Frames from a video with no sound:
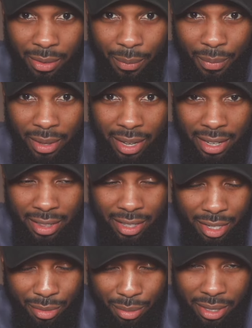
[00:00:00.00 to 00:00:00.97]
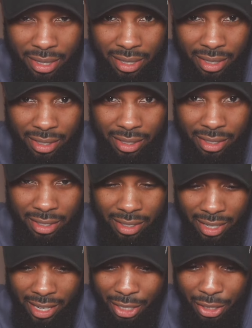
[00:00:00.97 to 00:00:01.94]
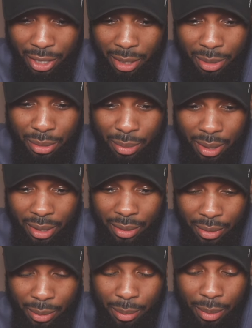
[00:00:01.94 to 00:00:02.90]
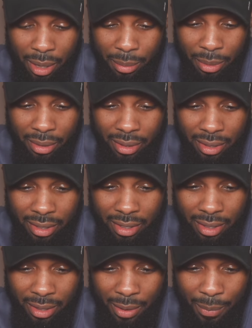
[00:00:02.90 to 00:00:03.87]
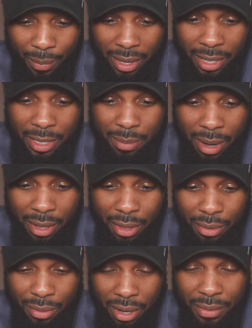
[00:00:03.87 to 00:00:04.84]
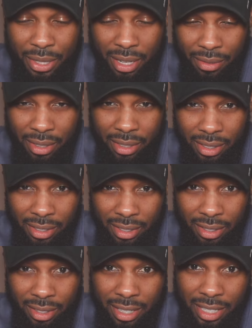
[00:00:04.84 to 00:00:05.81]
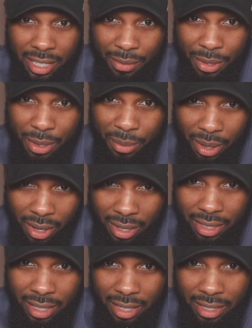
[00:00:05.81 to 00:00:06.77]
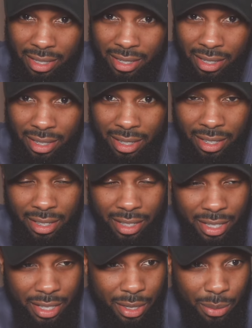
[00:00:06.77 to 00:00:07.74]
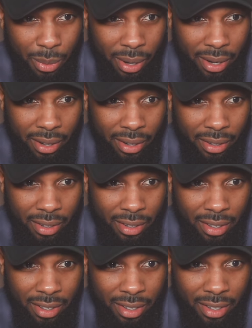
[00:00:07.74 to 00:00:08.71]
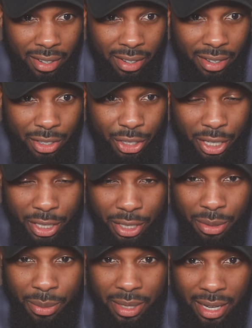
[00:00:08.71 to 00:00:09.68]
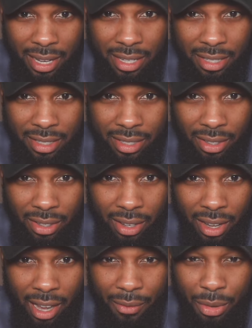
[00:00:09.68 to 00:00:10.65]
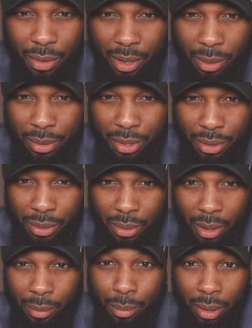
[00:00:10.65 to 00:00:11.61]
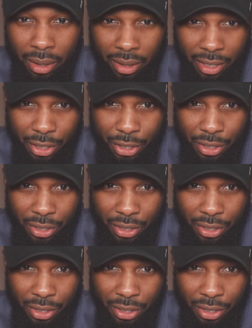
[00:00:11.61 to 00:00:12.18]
And in this reason, it actually comes directly from the Bible, and it's Matthew 5:7. And to give you some context, this is where Jesus was asked, have you come to abolish